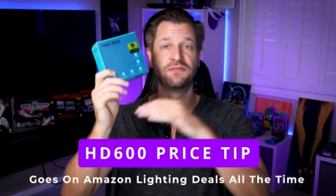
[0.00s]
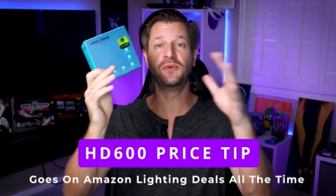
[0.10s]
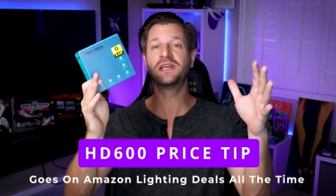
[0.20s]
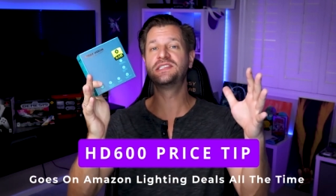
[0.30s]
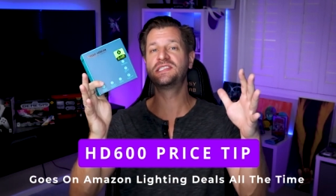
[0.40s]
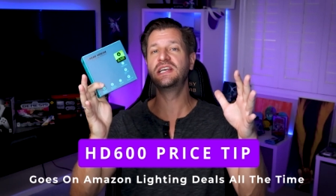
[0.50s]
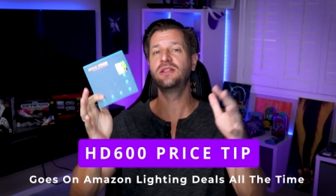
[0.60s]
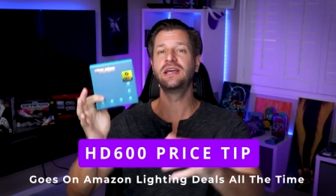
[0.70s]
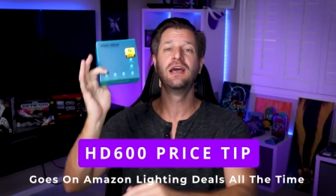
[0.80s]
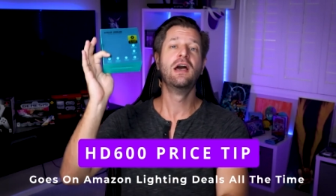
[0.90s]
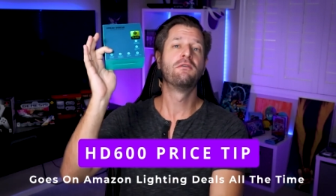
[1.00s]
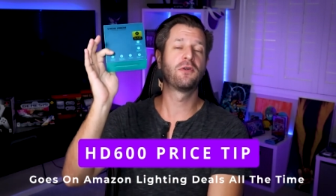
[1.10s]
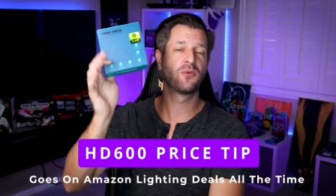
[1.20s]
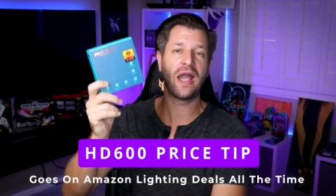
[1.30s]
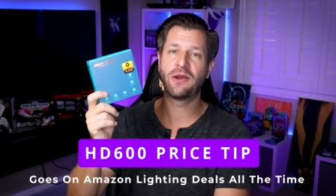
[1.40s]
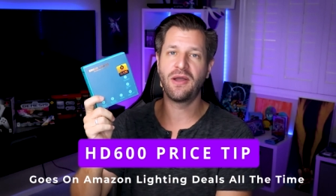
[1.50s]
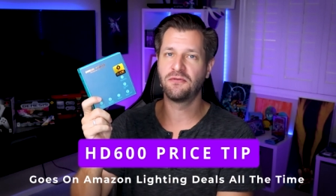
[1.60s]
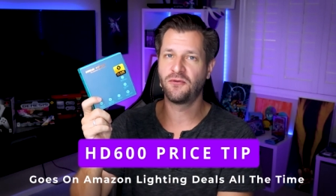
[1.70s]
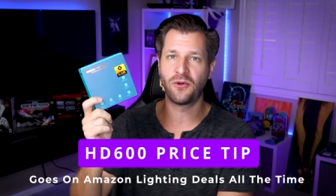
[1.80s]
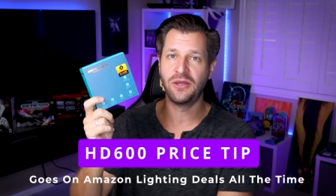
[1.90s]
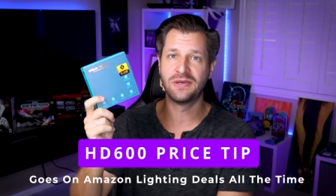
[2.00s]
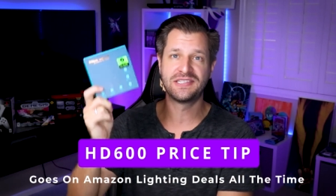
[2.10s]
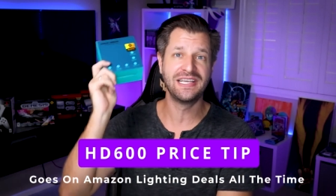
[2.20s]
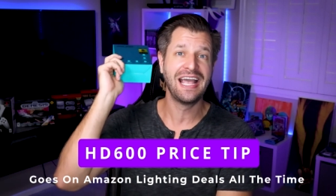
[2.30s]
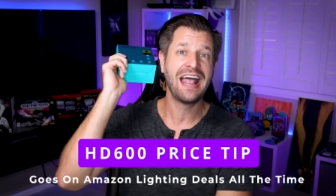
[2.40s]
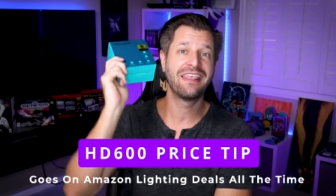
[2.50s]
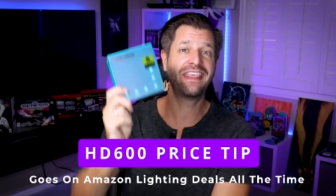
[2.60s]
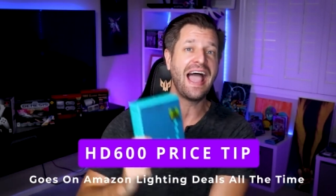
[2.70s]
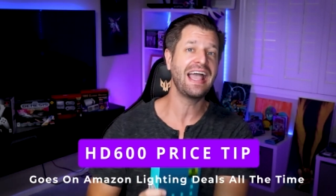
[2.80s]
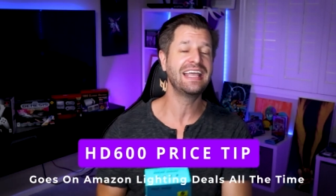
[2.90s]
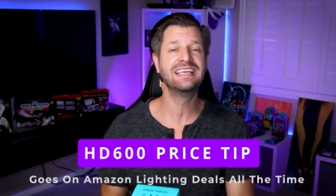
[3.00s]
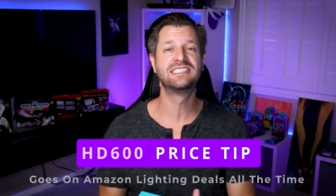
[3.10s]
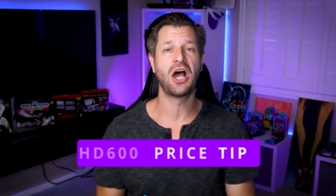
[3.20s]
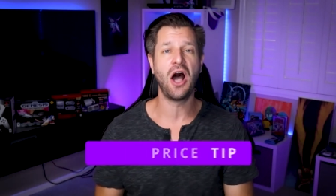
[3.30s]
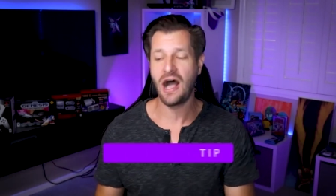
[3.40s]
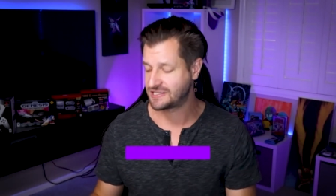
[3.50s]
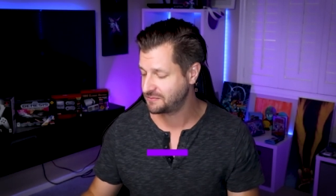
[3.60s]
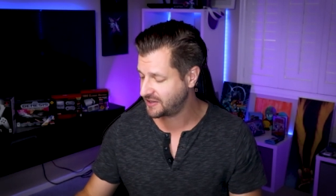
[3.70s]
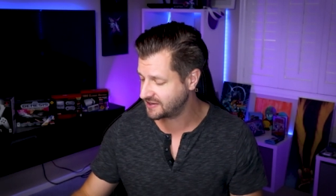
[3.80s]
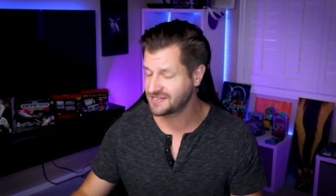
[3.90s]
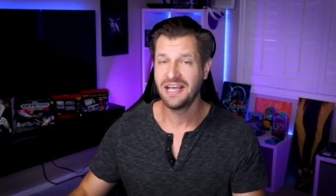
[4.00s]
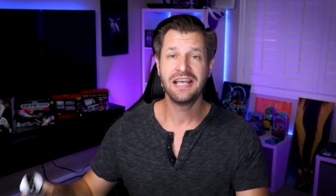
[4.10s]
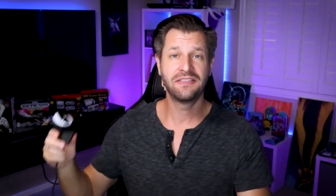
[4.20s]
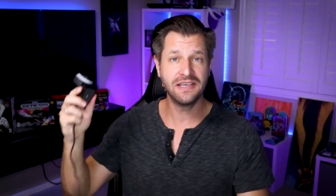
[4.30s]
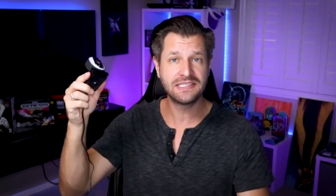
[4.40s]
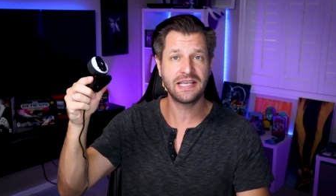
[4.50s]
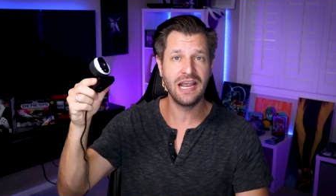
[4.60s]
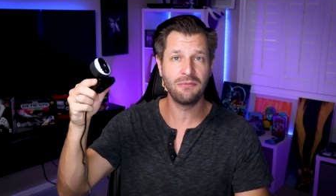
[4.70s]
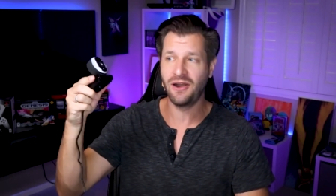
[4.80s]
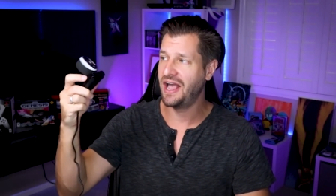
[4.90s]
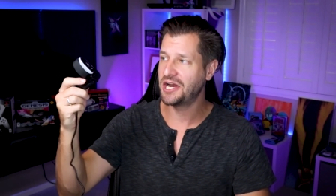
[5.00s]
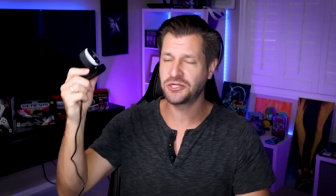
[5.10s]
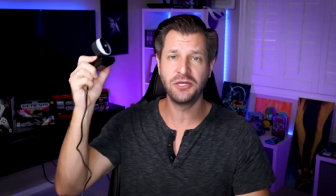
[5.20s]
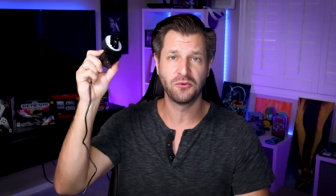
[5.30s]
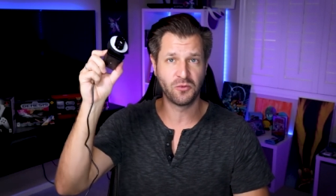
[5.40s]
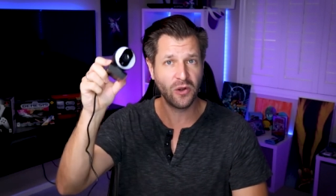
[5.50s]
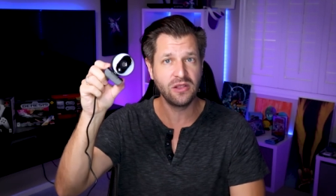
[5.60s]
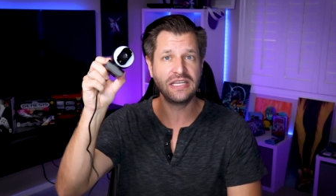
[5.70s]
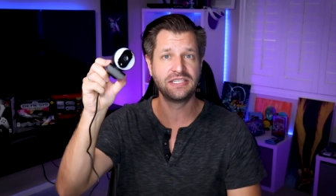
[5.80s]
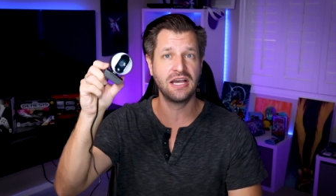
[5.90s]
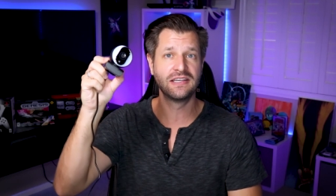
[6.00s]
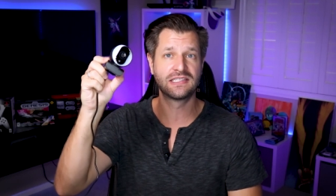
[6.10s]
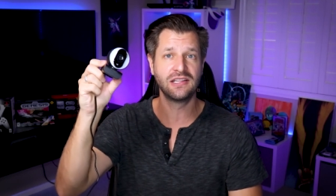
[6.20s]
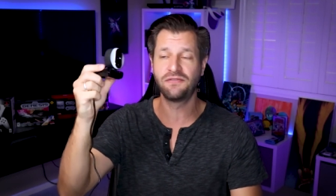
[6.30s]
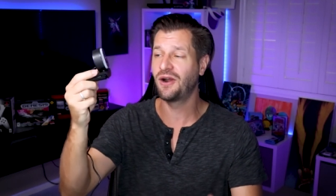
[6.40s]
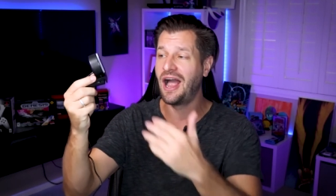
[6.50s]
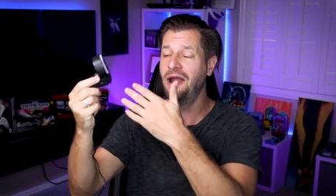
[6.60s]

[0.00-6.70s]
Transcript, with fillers: If you can steal it for right around 40 USD, that is awesome because this camera actually really does deliver.